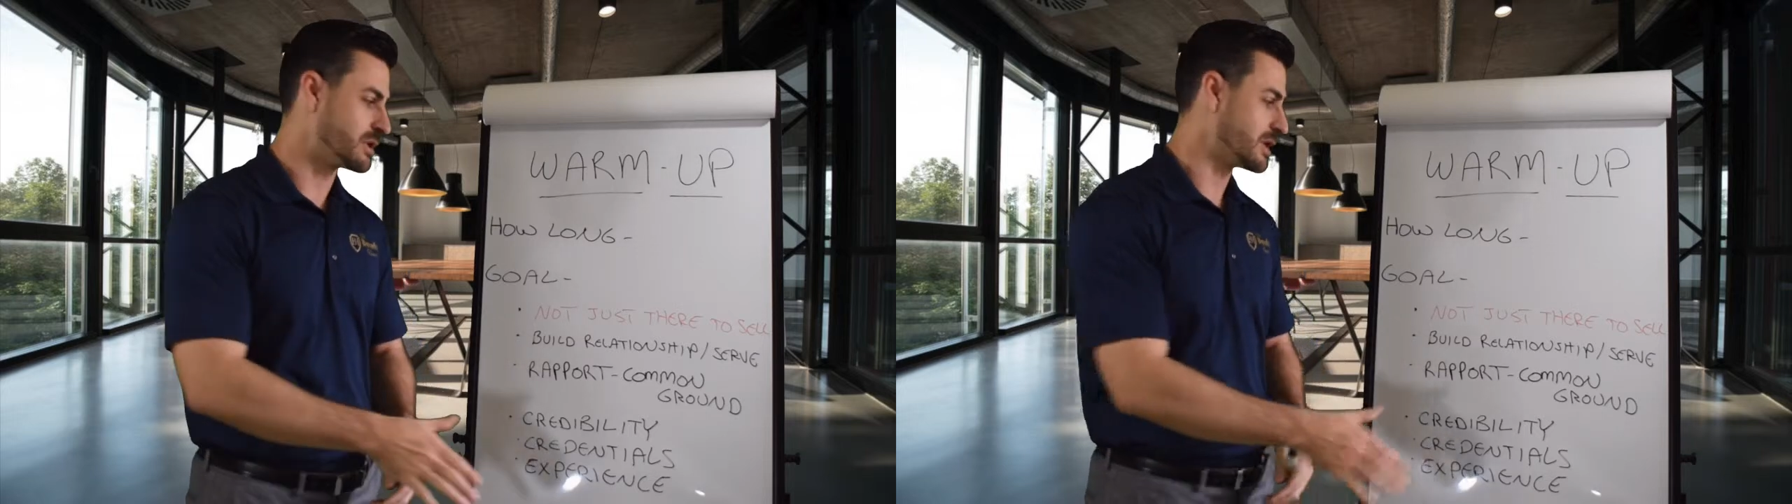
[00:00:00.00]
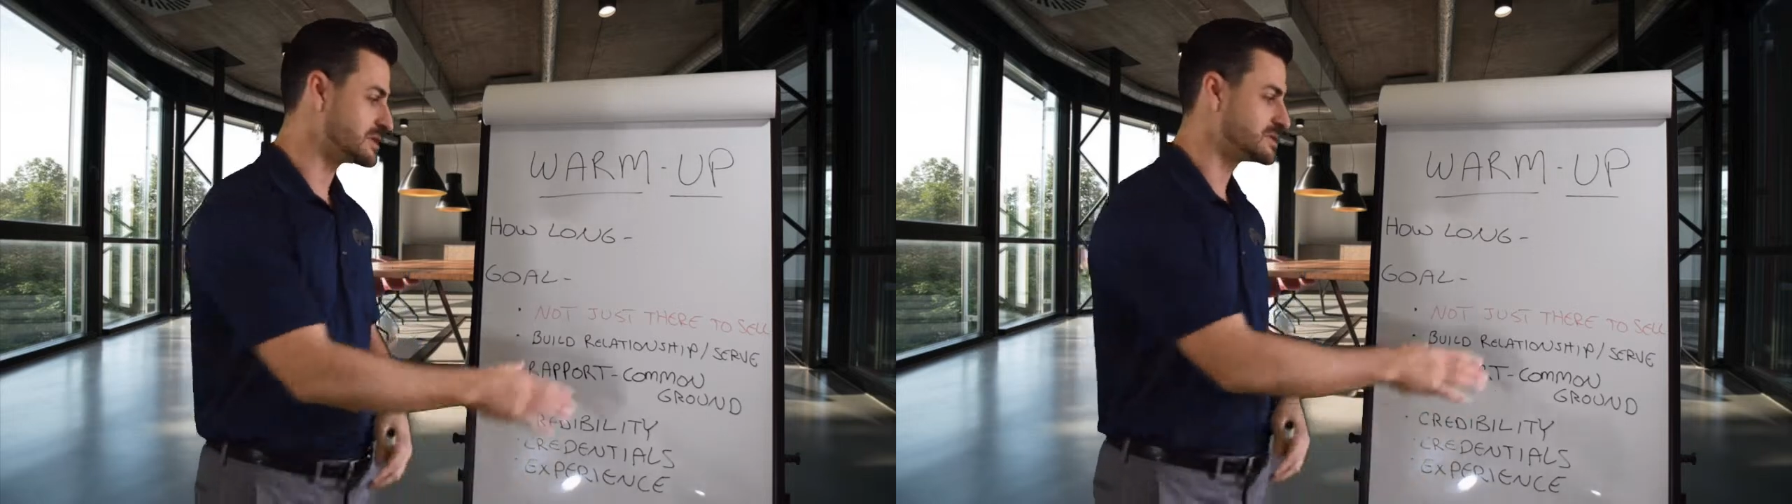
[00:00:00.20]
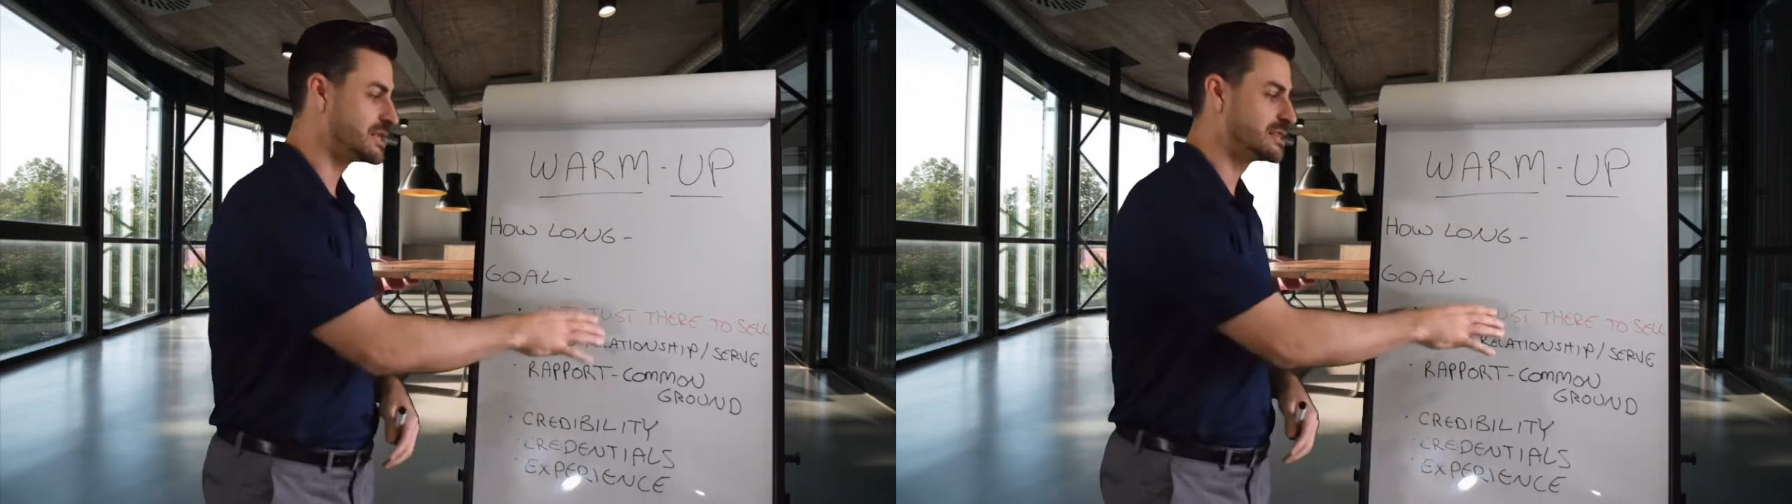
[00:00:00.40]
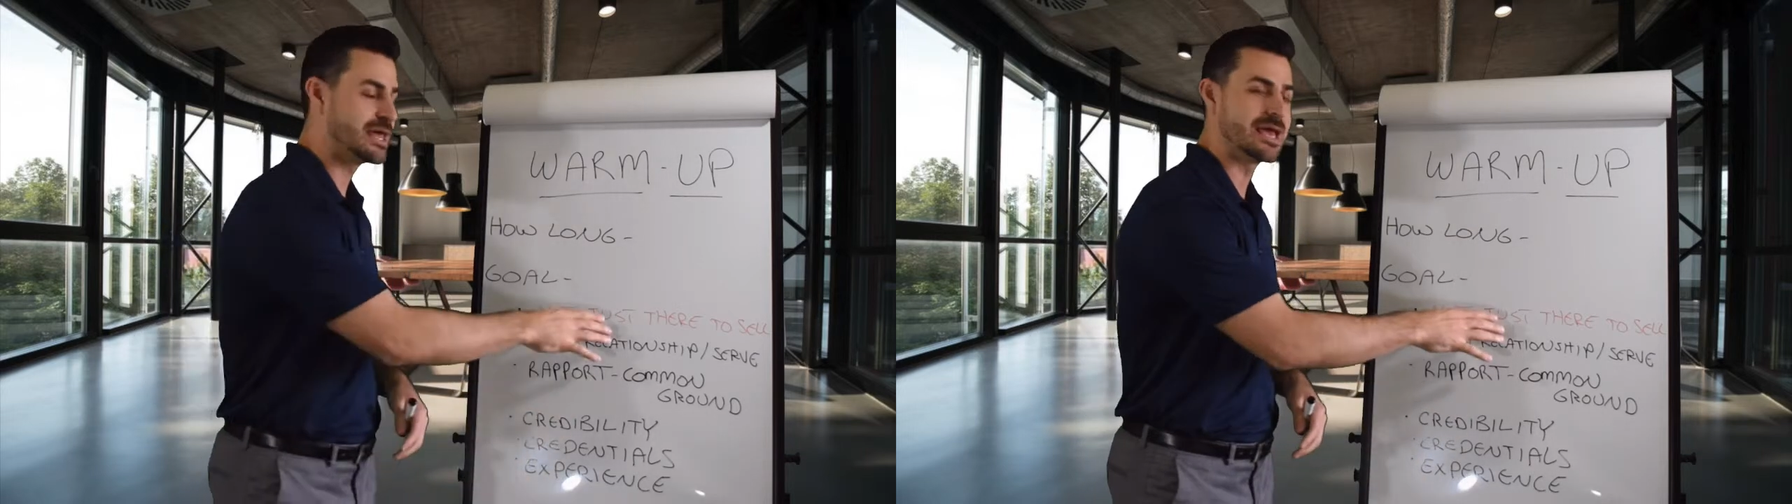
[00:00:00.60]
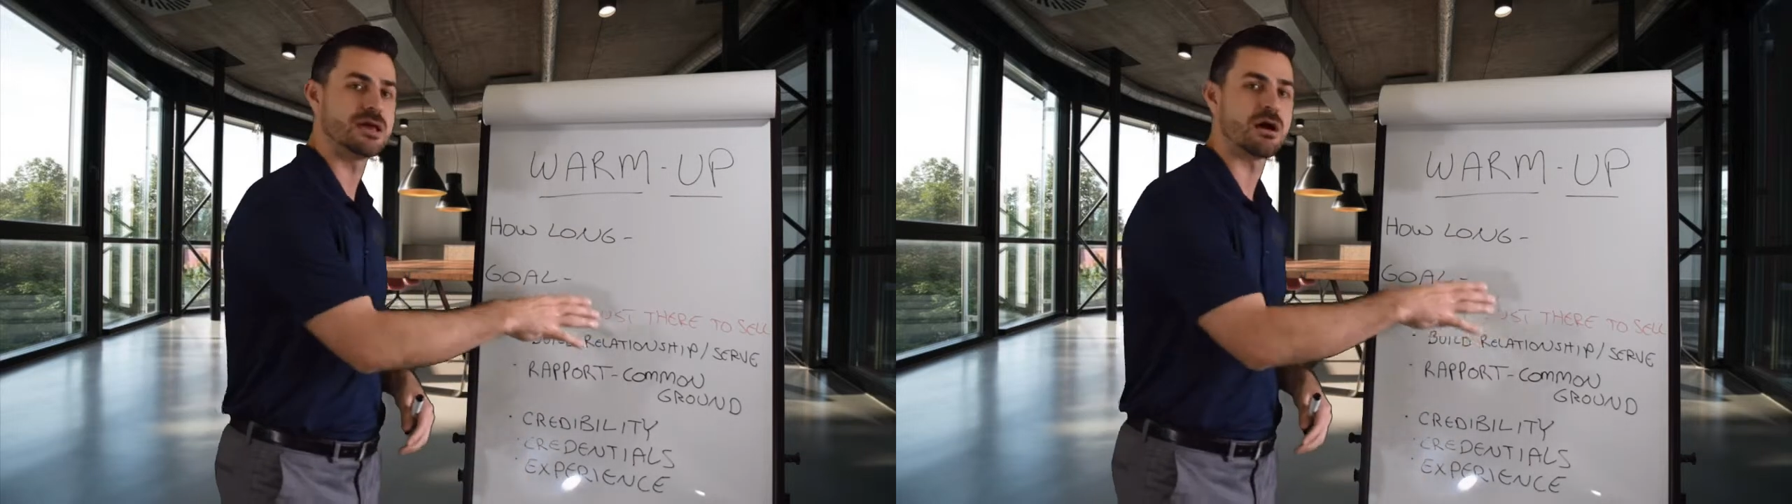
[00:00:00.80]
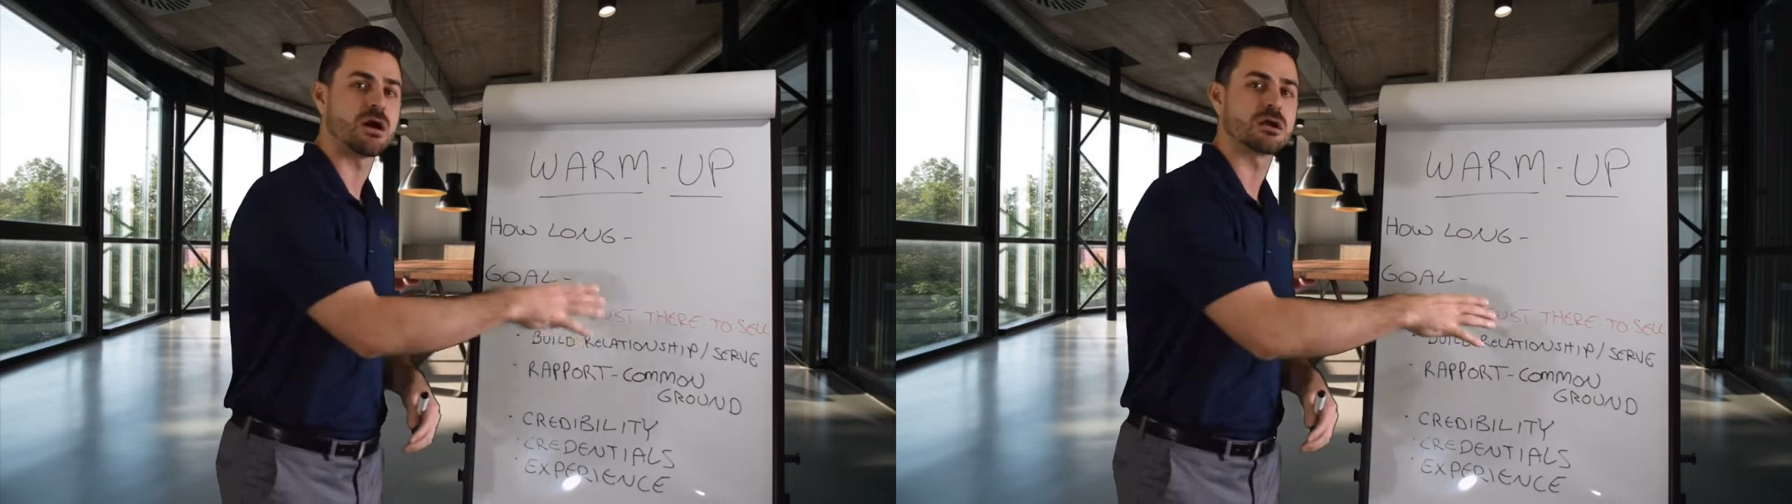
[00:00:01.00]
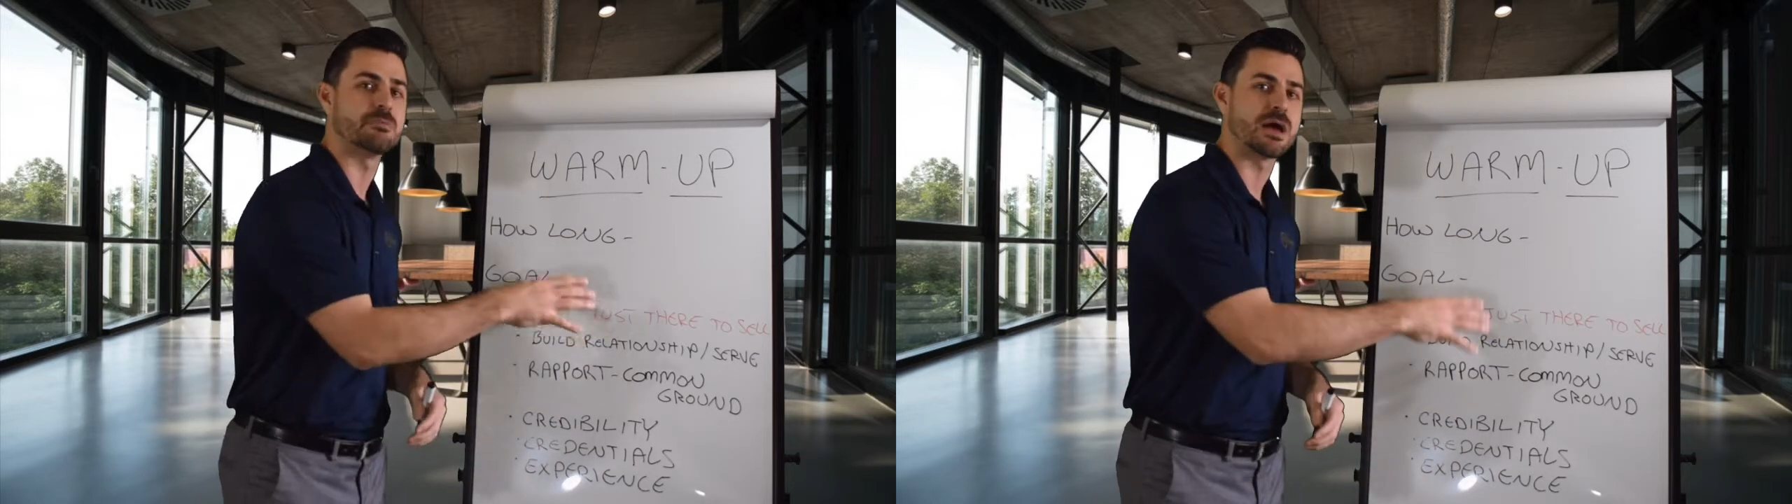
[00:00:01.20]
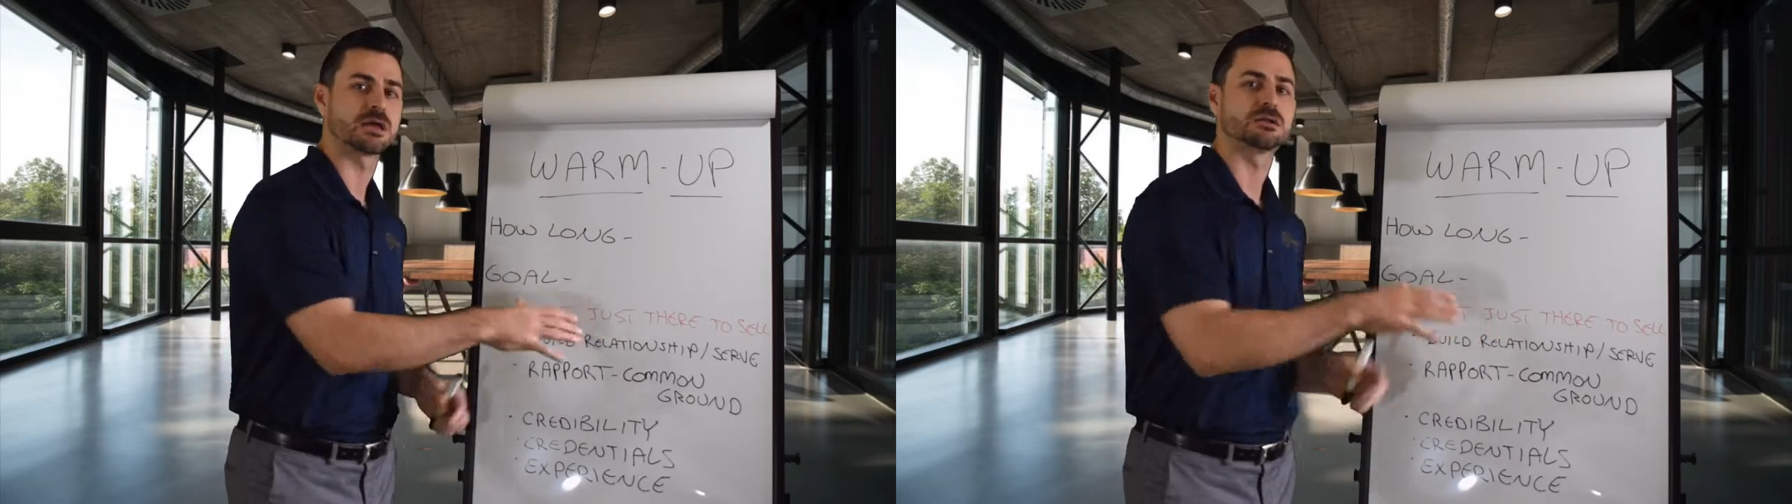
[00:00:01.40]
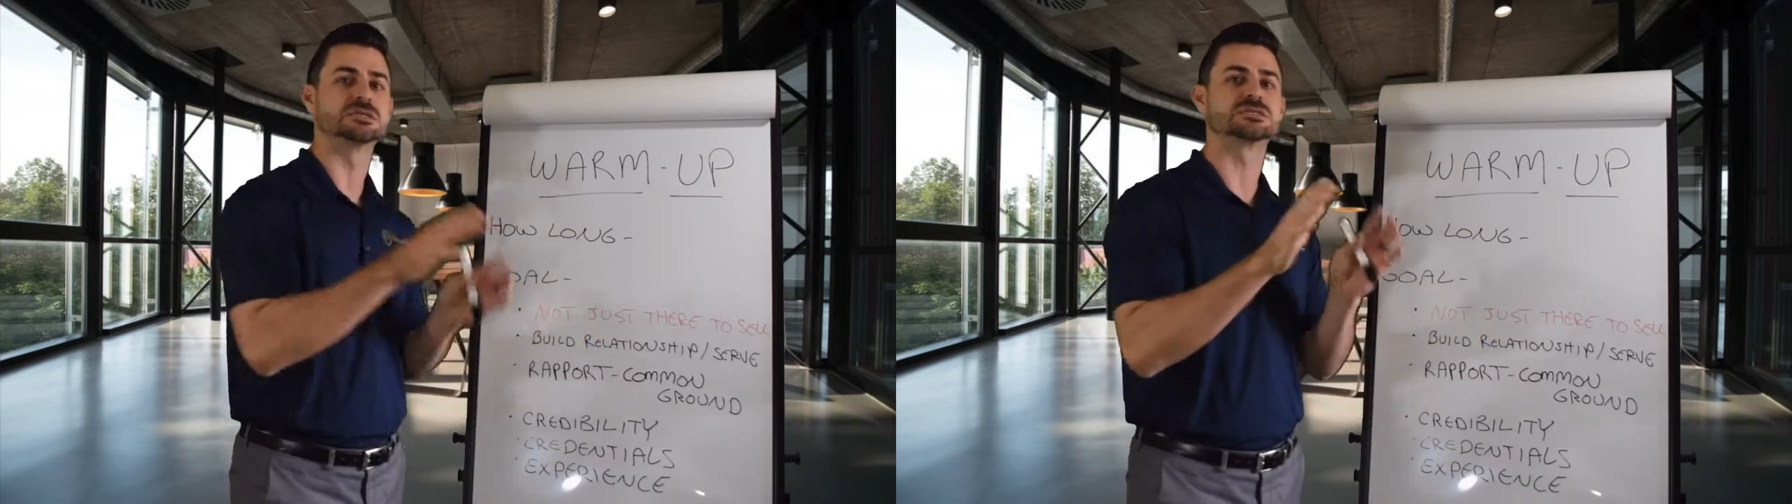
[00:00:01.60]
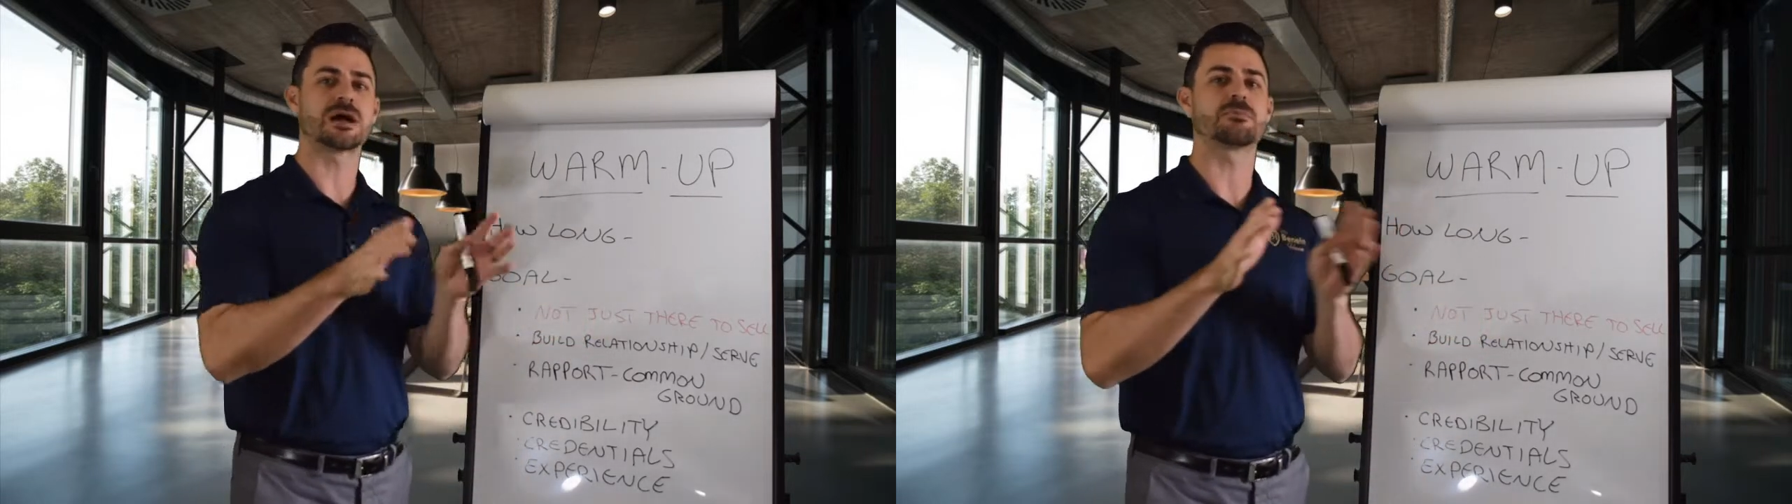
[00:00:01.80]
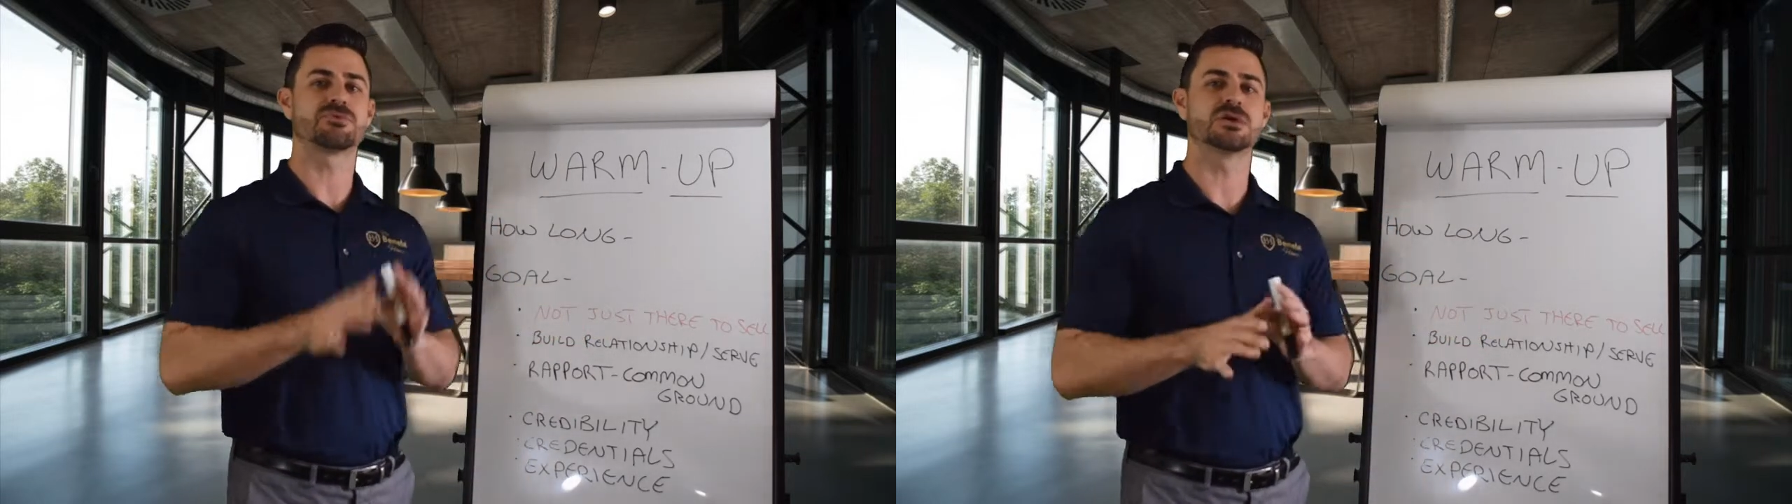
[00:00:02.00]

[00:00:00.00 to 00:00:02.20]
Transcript: because then they automatically stop